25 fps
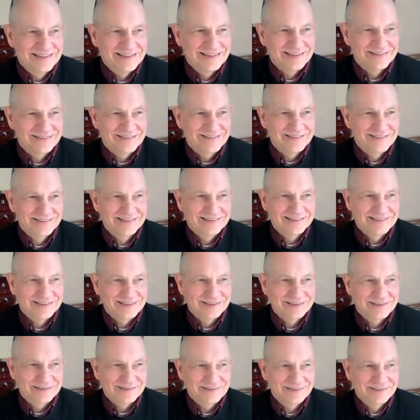
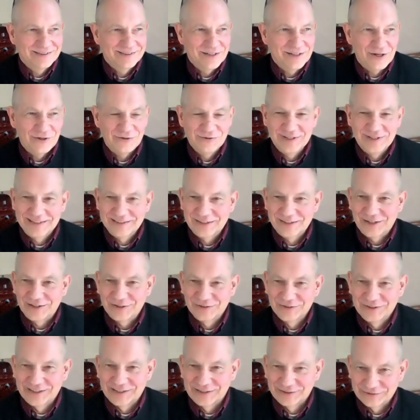the known and the
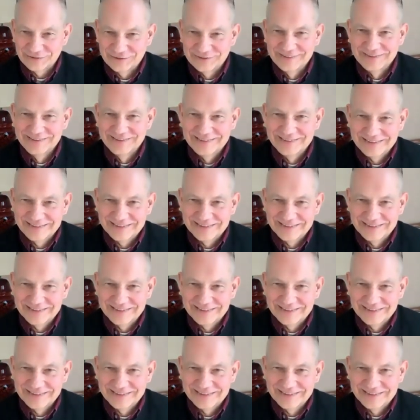unknown.